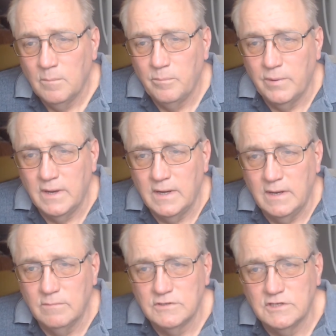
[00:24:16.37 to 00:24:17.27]
but
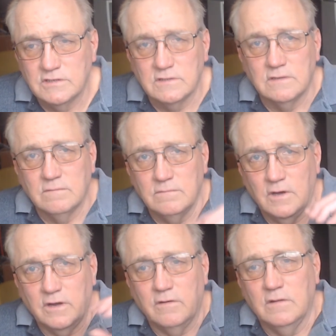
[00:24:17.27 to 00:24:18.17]
it was just a little
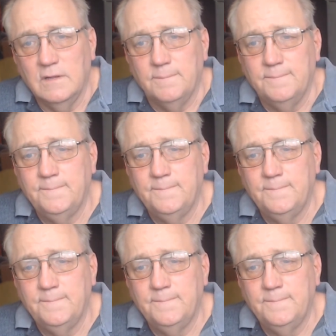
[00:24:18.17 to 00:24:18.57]
audio clip.